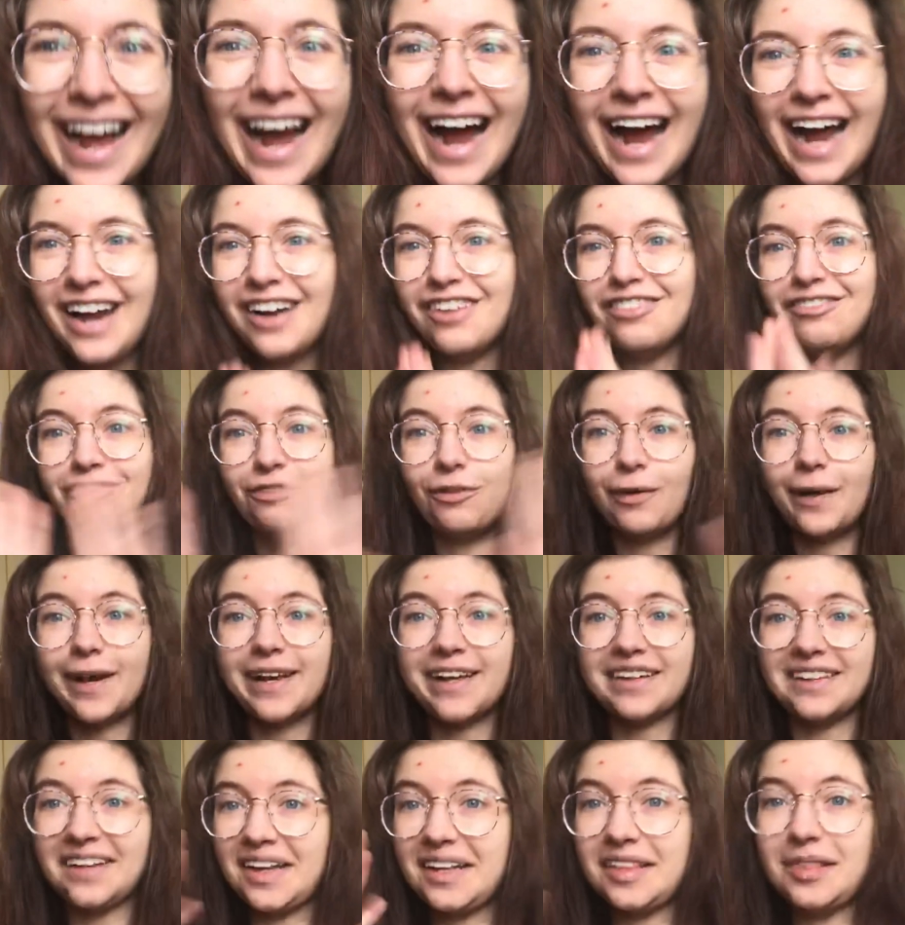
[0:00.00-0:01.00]
I avoid
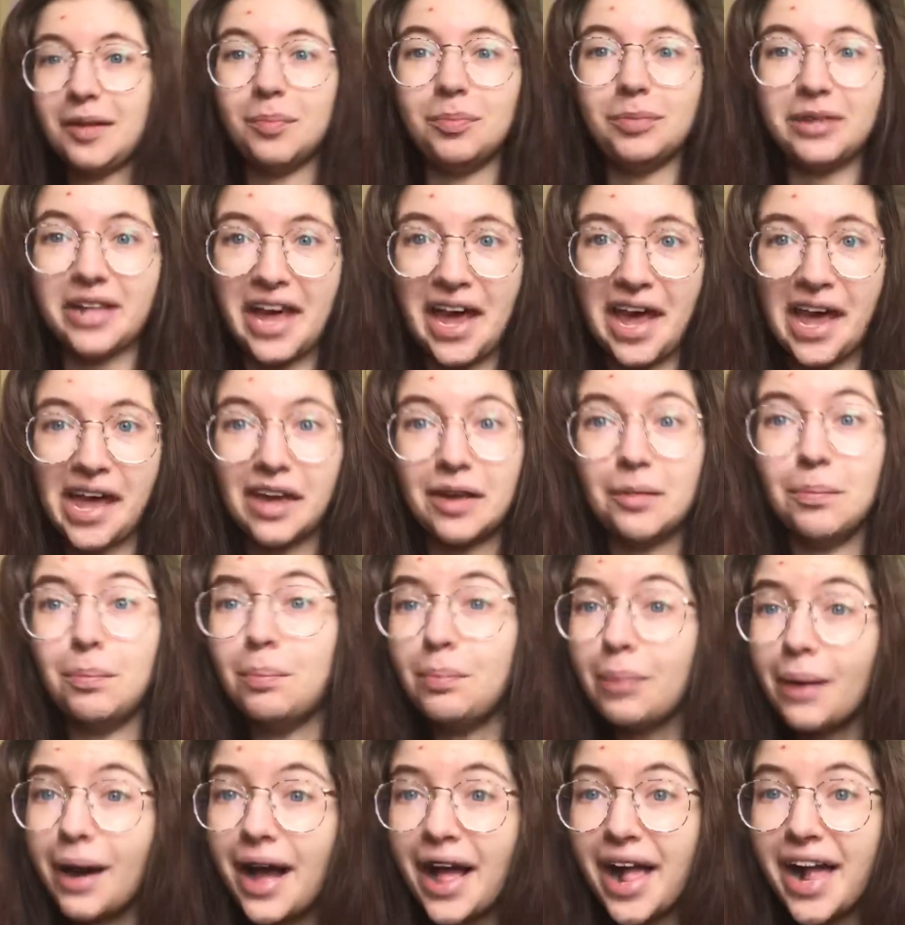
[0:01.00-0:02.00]
it like the plague,
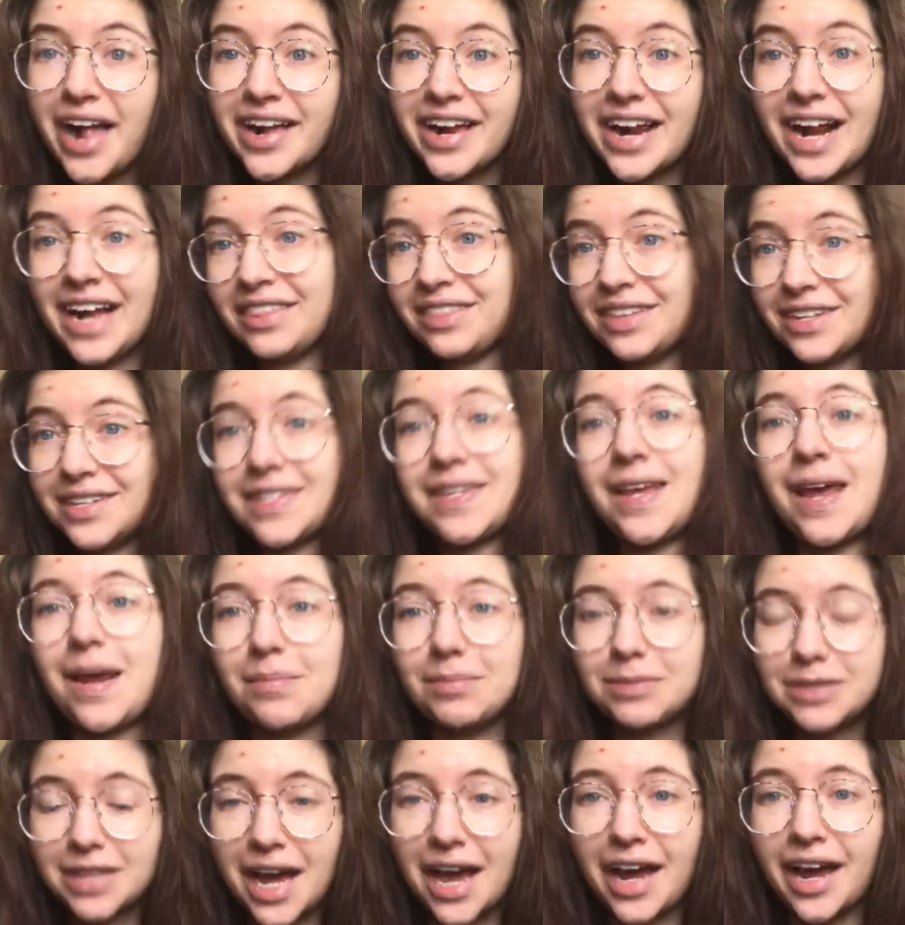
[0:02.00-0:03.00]
but at the same
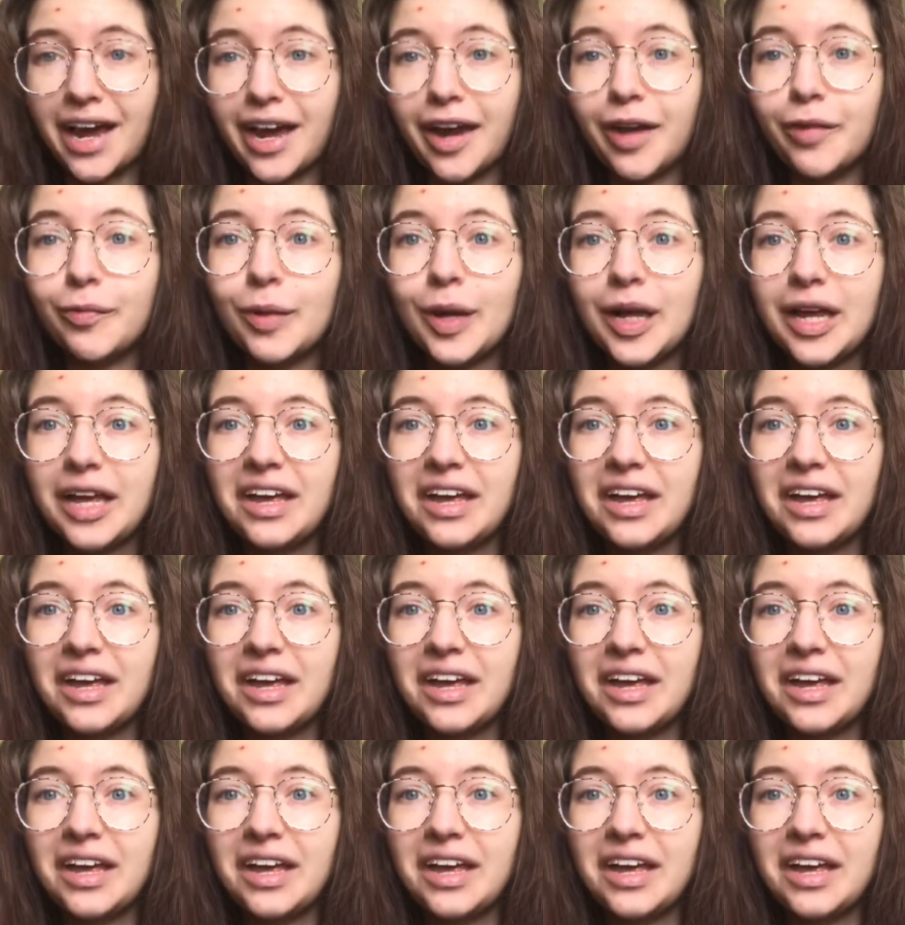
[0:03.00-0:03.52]
time,